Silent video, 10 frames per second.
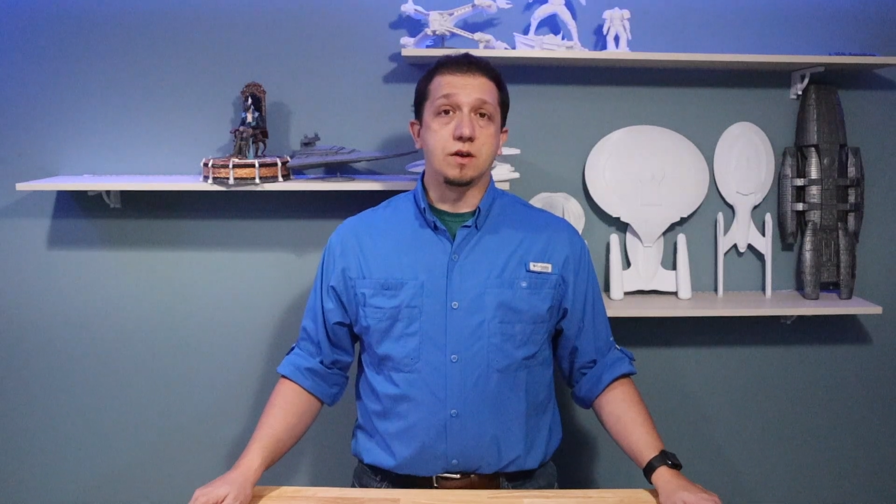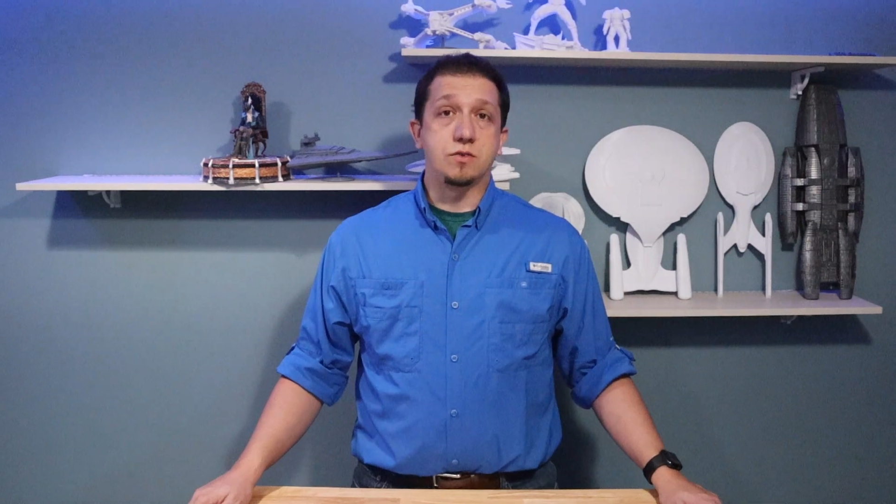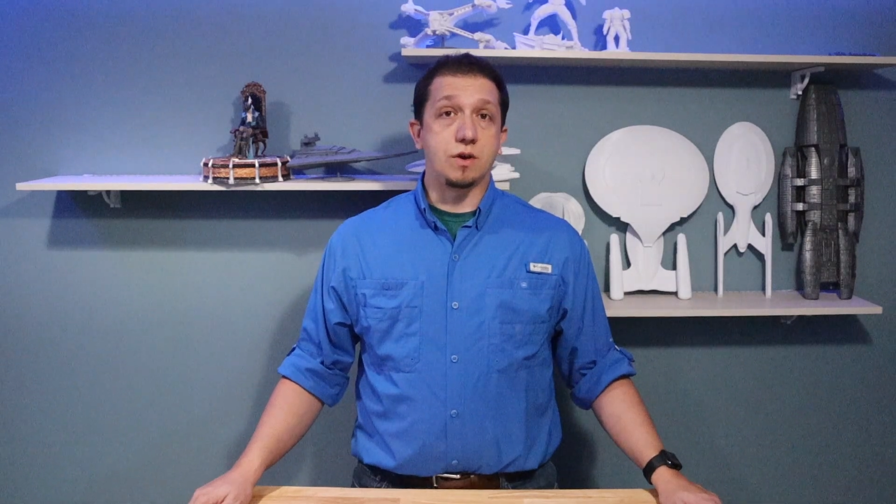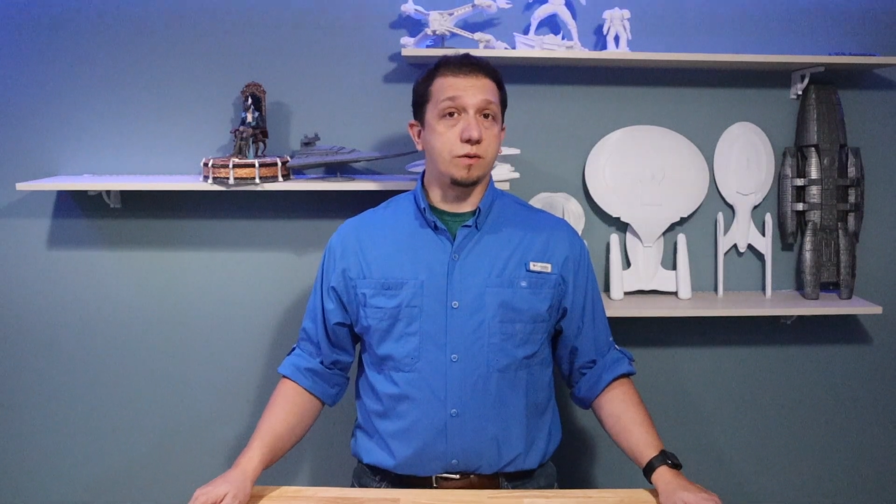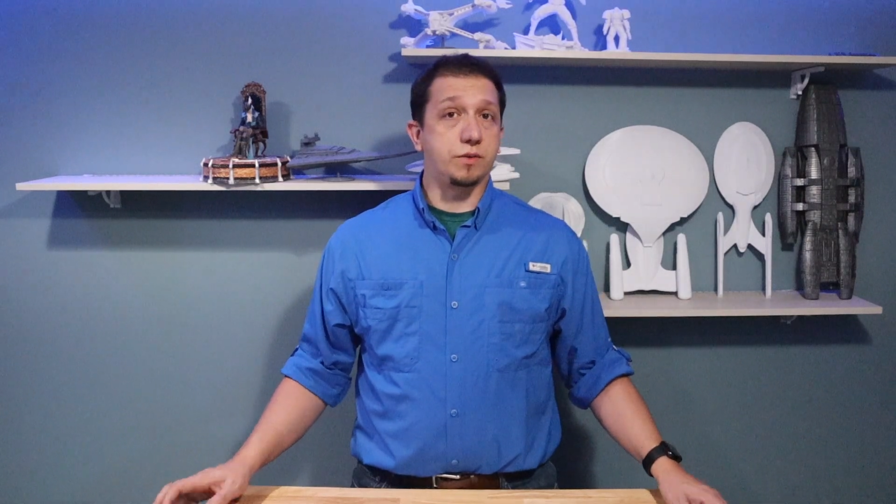
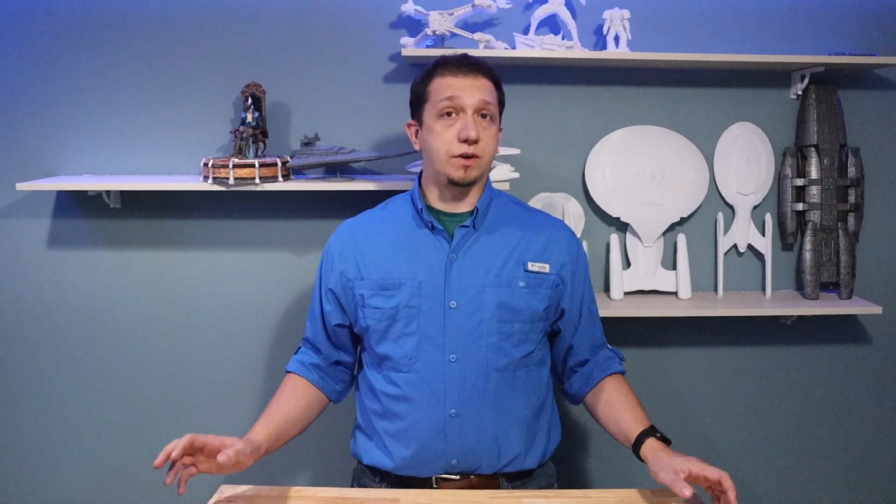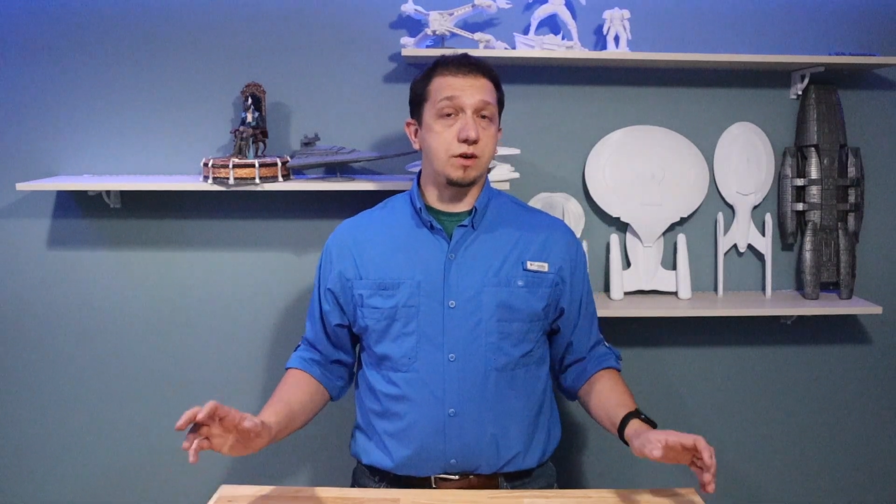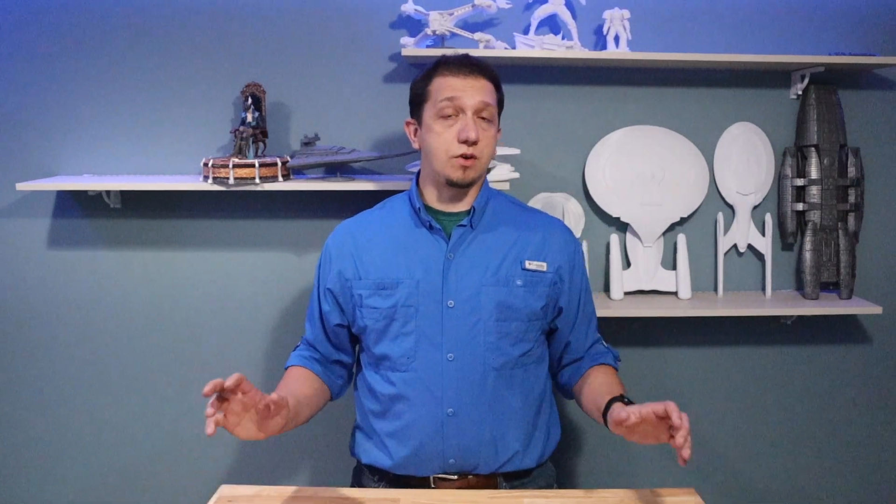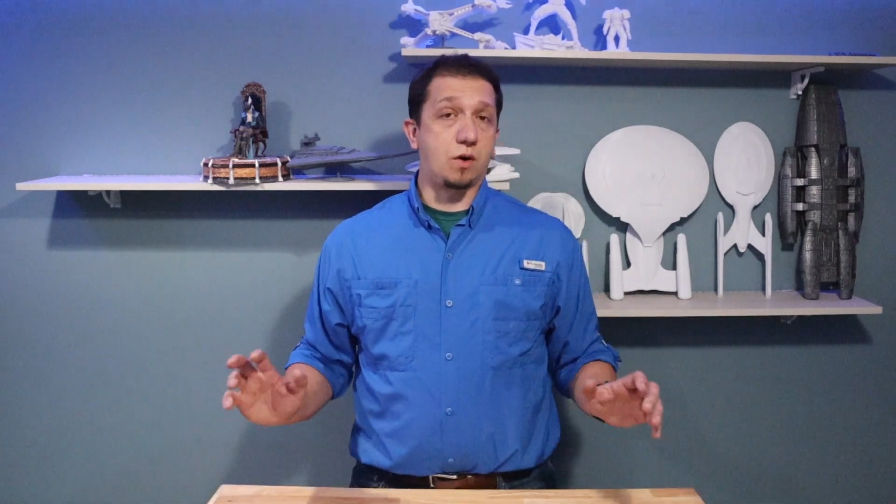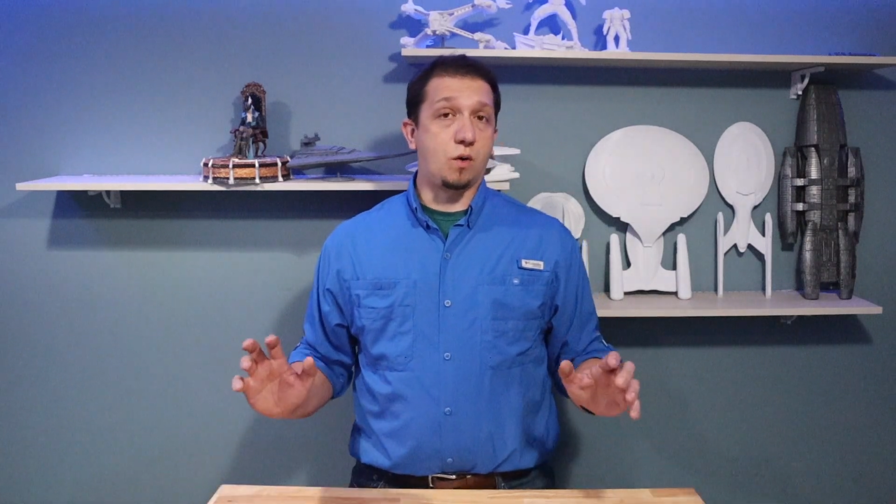So there
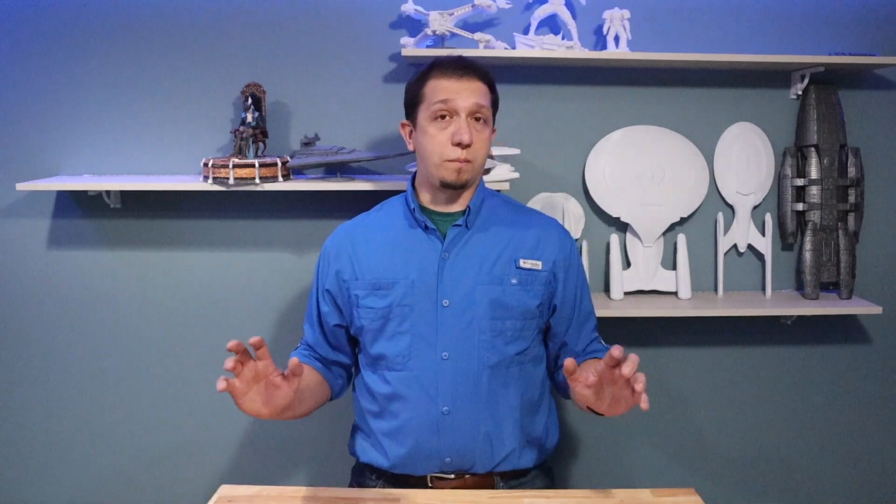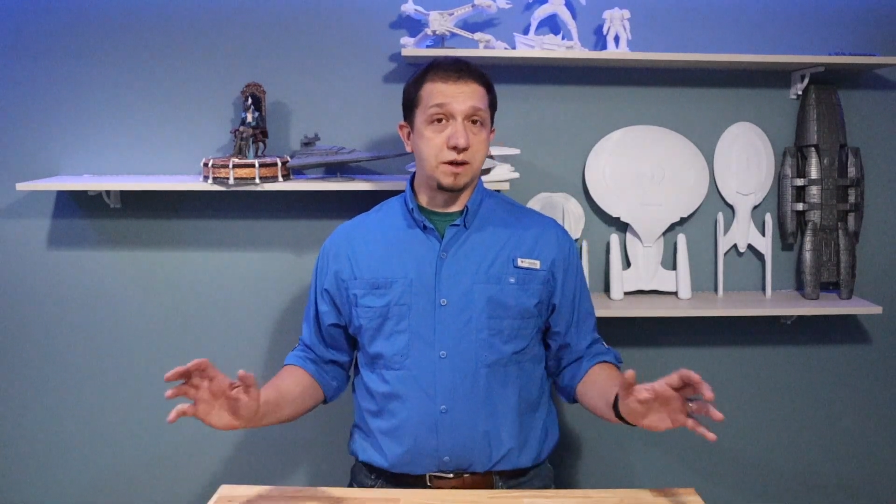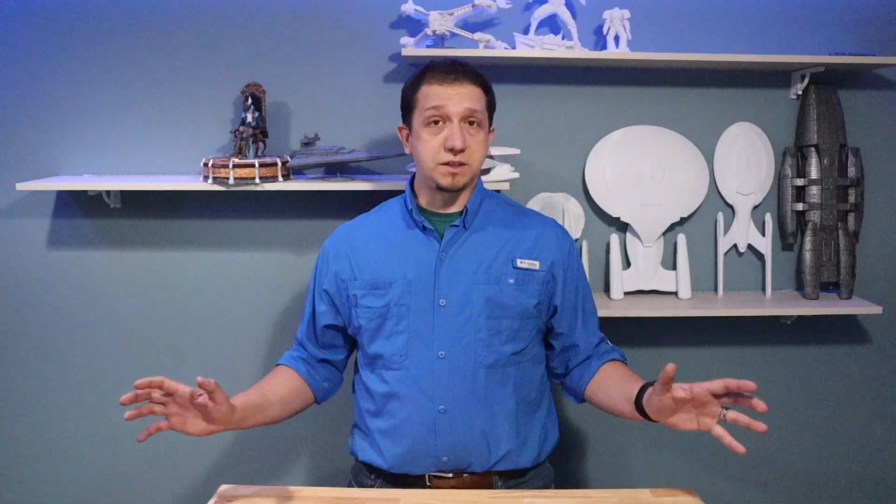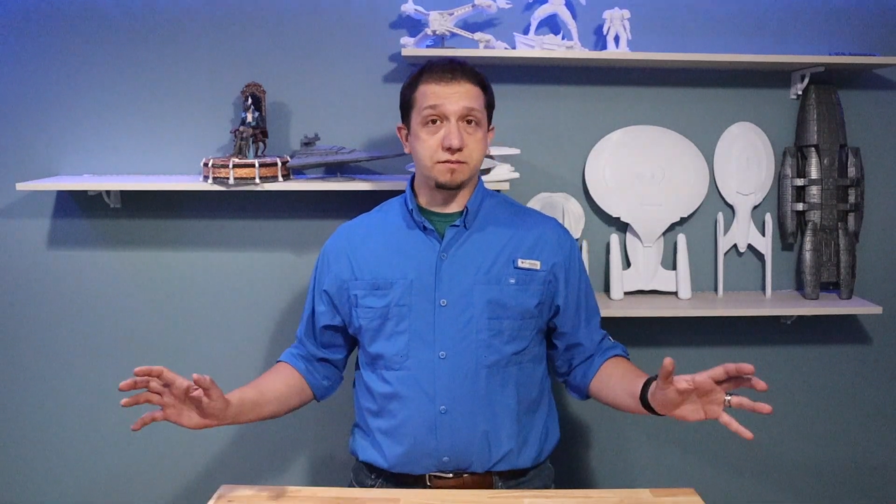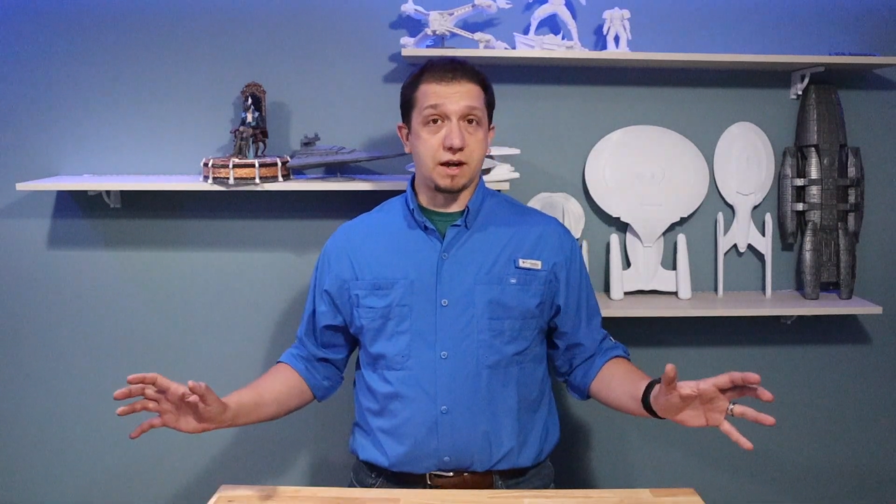is a whole bunch of